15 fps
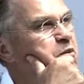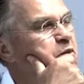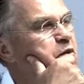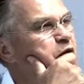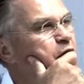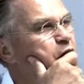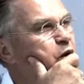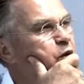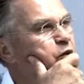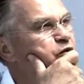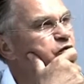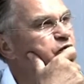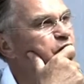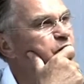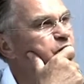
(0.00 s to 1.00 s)
known
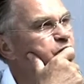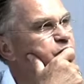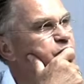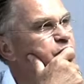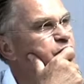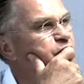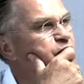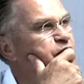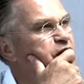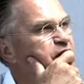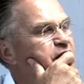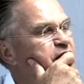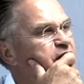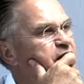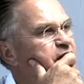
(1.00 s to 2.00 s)
from
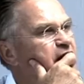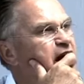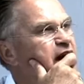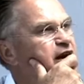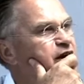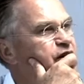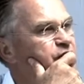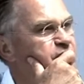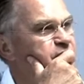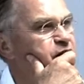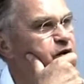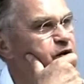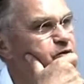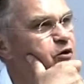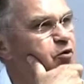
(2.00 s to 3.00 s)
very highly
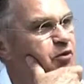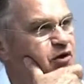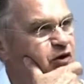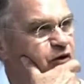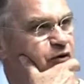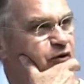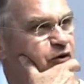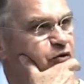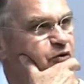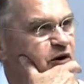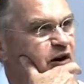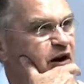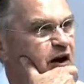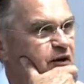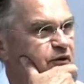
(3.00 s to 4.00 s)
critical moments of
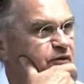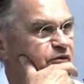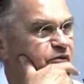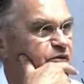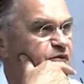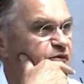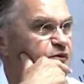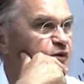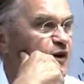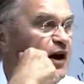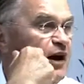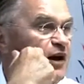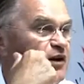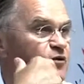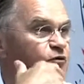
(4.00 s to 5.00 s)
human life,
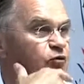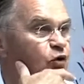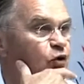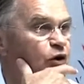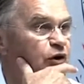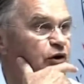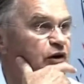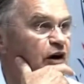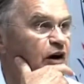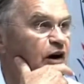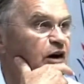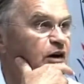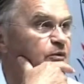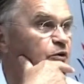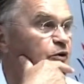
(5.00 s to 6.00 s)
like in
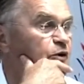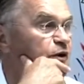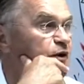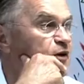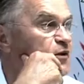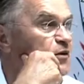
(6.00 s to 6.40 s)
wartime or